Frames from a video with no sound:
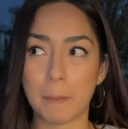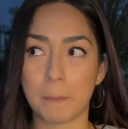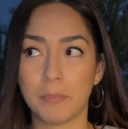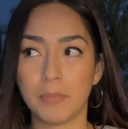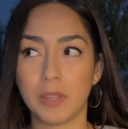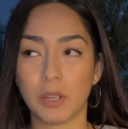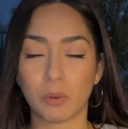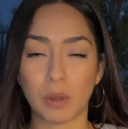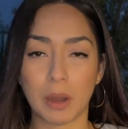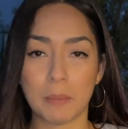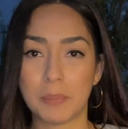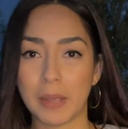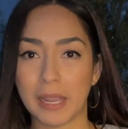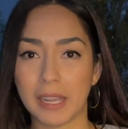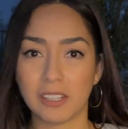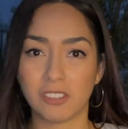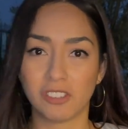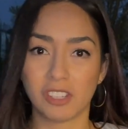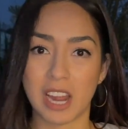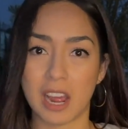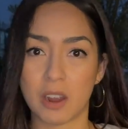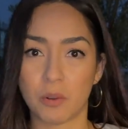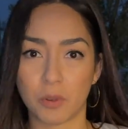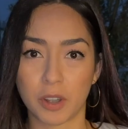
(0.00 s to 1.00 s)
webpage
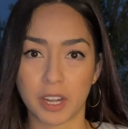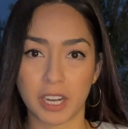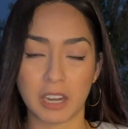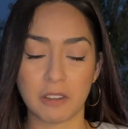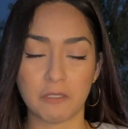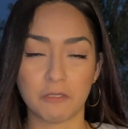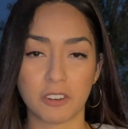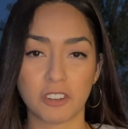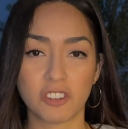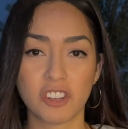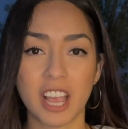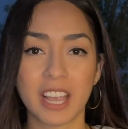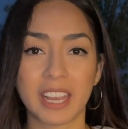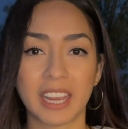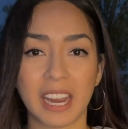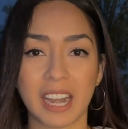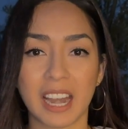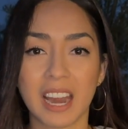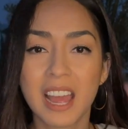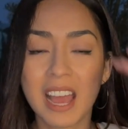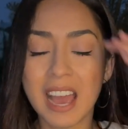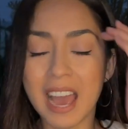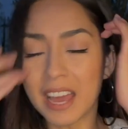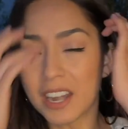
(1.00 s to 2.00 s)
not working for check-in.
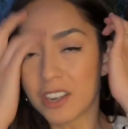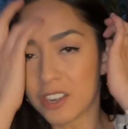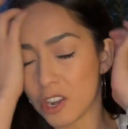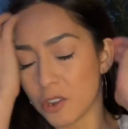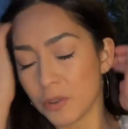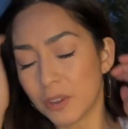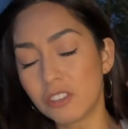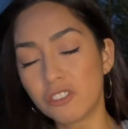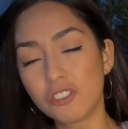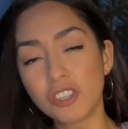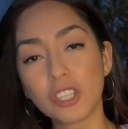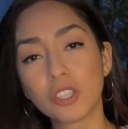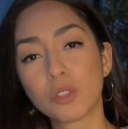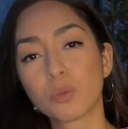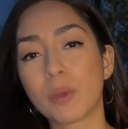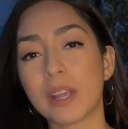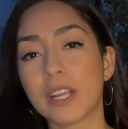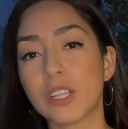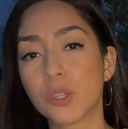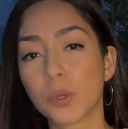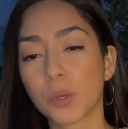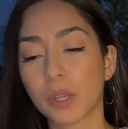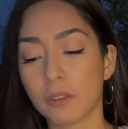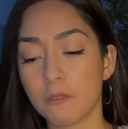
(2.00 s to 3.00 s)
I don't know, it's just way
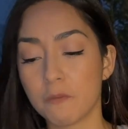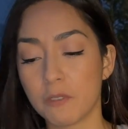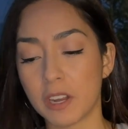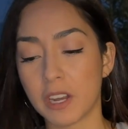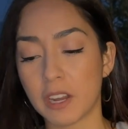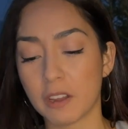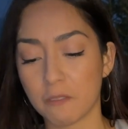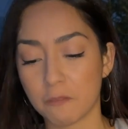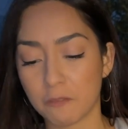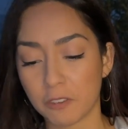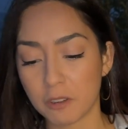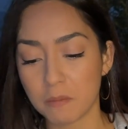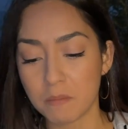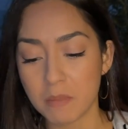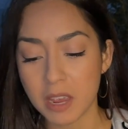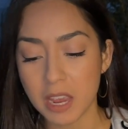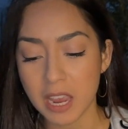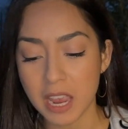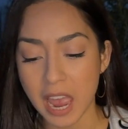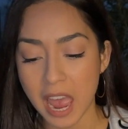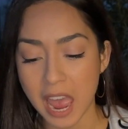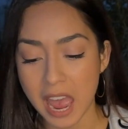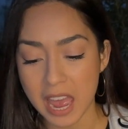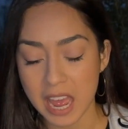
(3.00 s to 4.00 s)
too convenient for
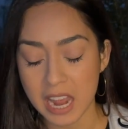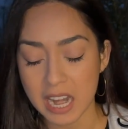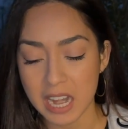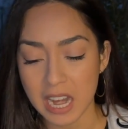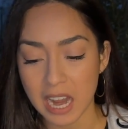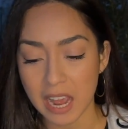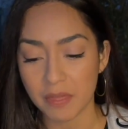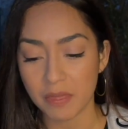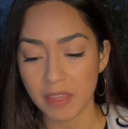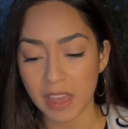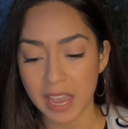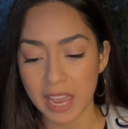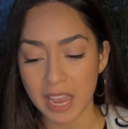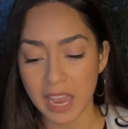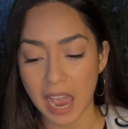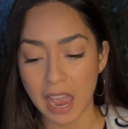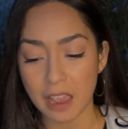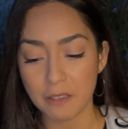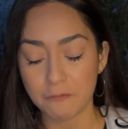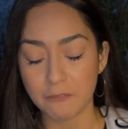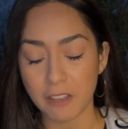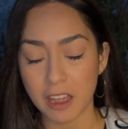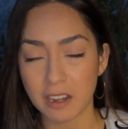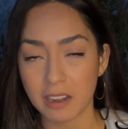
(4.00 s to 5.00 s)
me, and
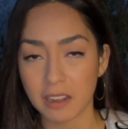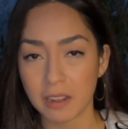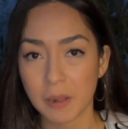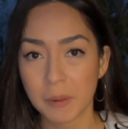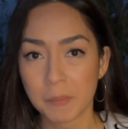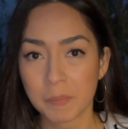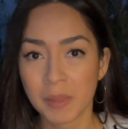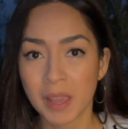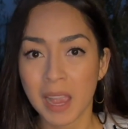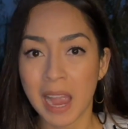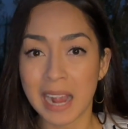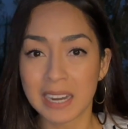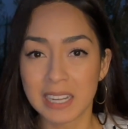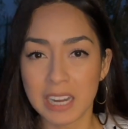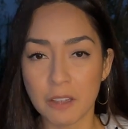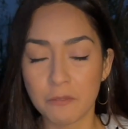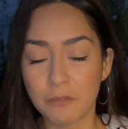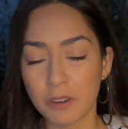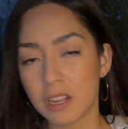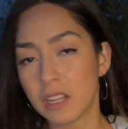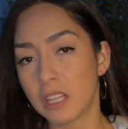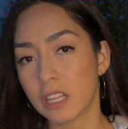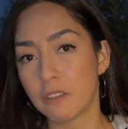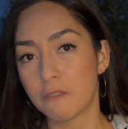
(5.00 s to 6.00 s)
I
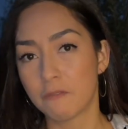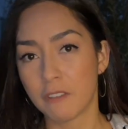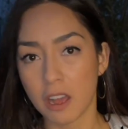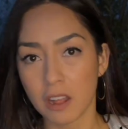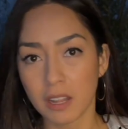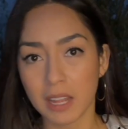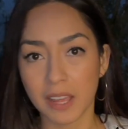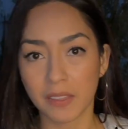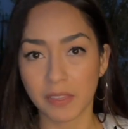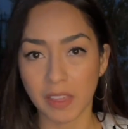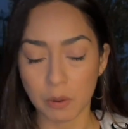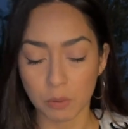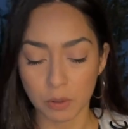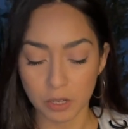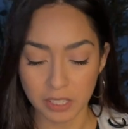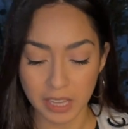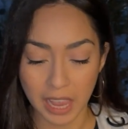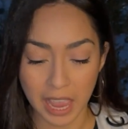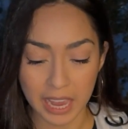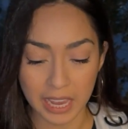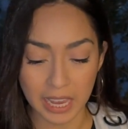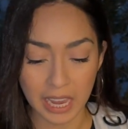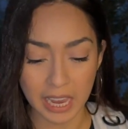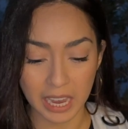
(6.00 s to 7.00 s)
definitely felt like they were
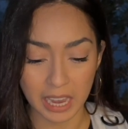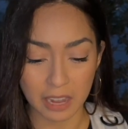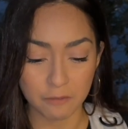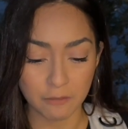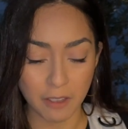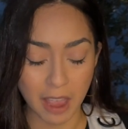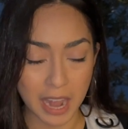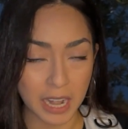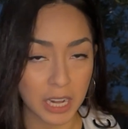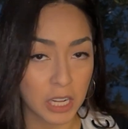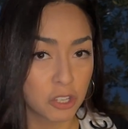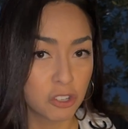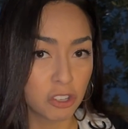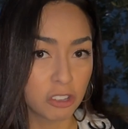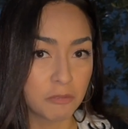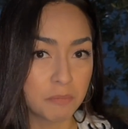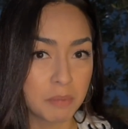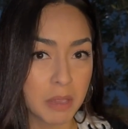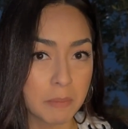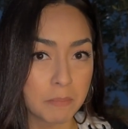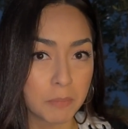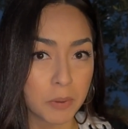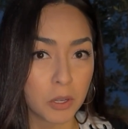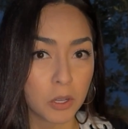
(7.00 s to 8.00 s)
taking advantage of
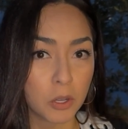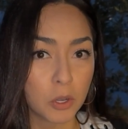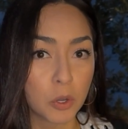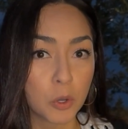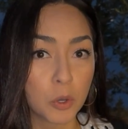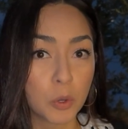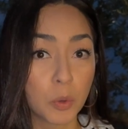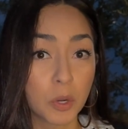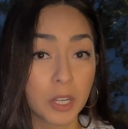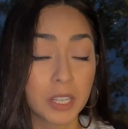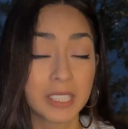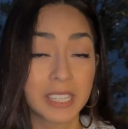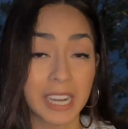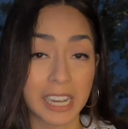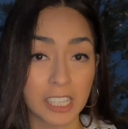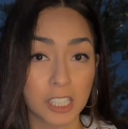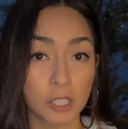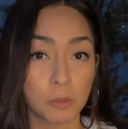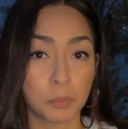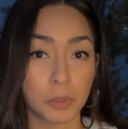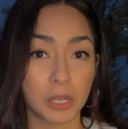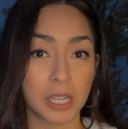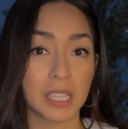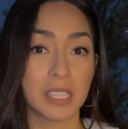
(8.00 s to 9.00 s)
people who were
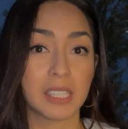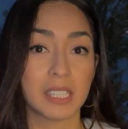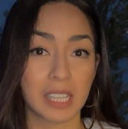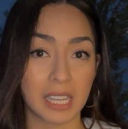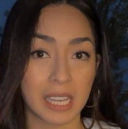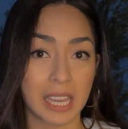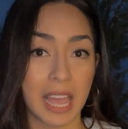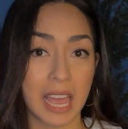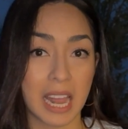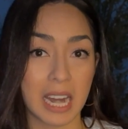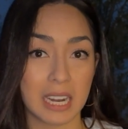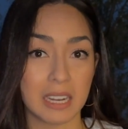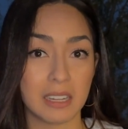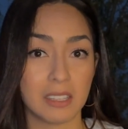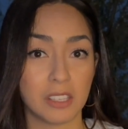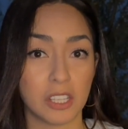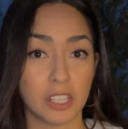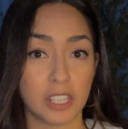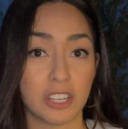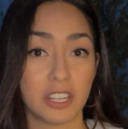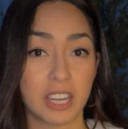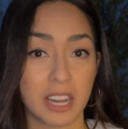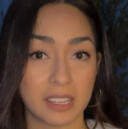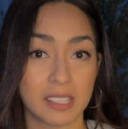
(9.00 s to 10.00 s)
desperate to get to
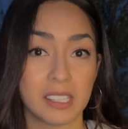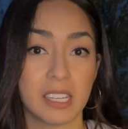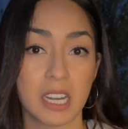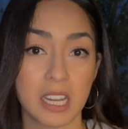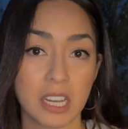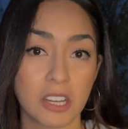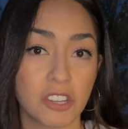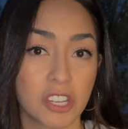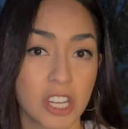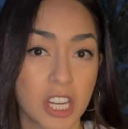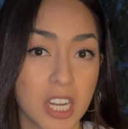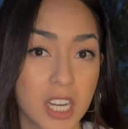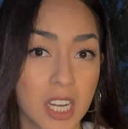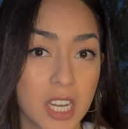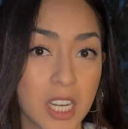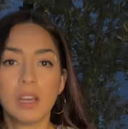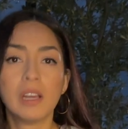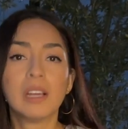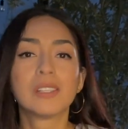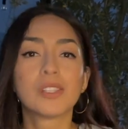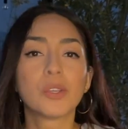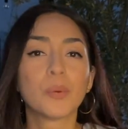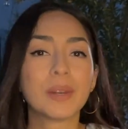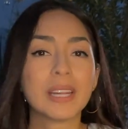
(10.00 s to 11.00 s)
their destination.
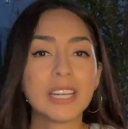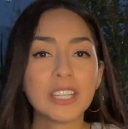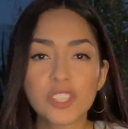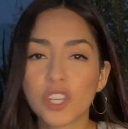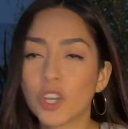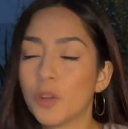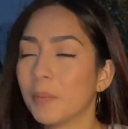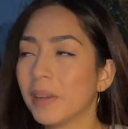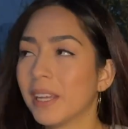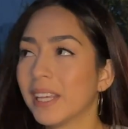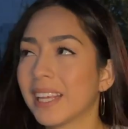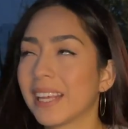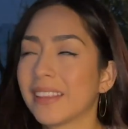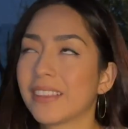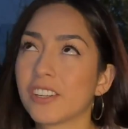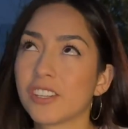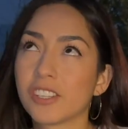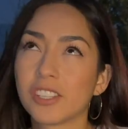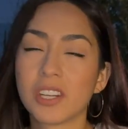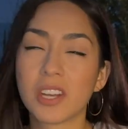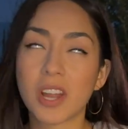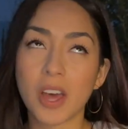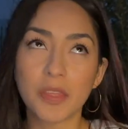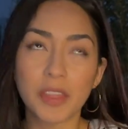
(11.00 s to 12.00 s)
So when he told me that
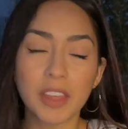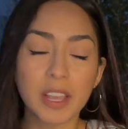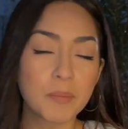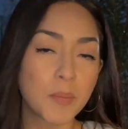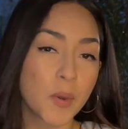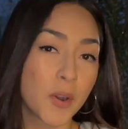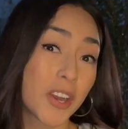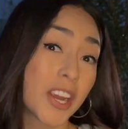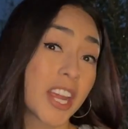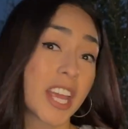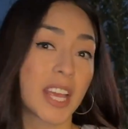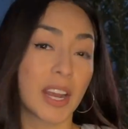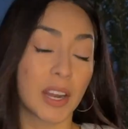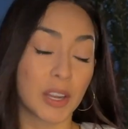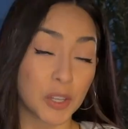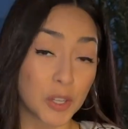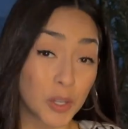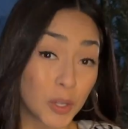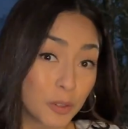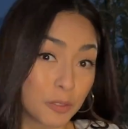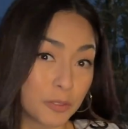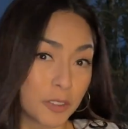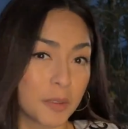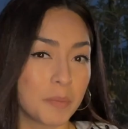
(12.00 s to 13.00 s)
there's nothing more he can
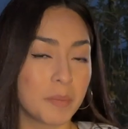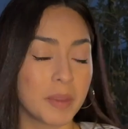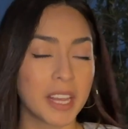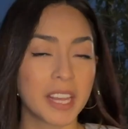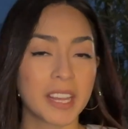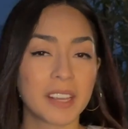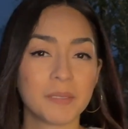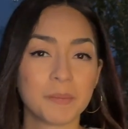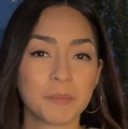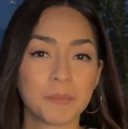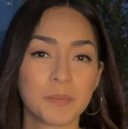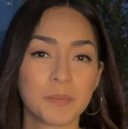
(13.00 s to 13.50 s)
do for me,